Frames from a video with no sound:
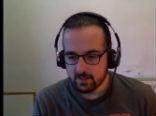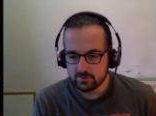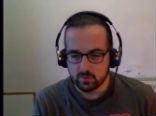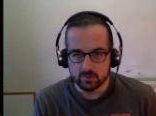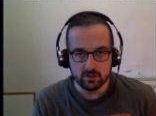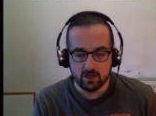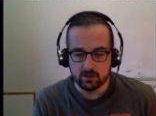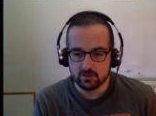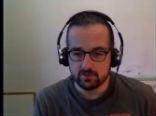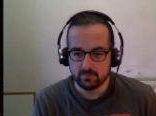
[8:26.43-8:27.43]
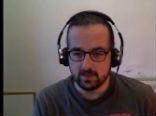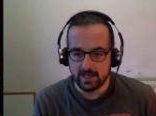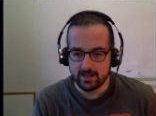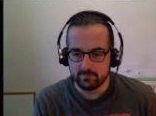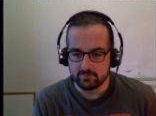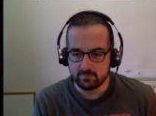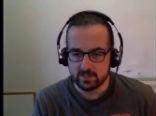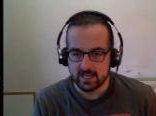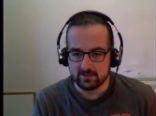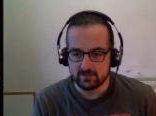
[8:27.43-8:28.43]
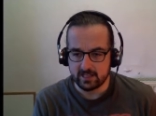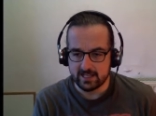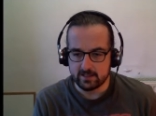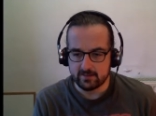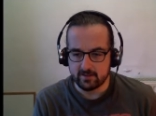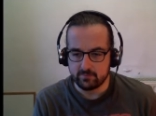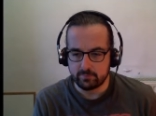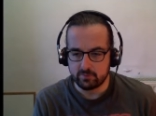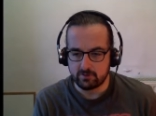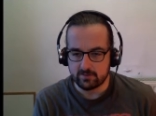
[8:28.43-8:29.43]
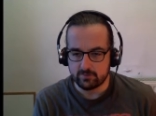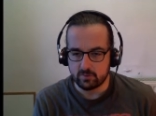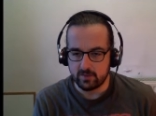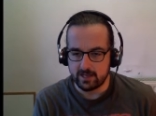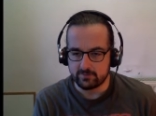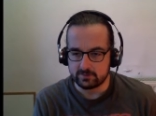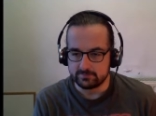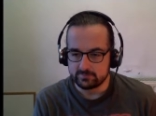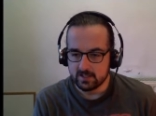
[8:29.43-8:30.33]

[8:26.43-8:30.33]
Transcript: to unlock gates to let yourself progress through the level.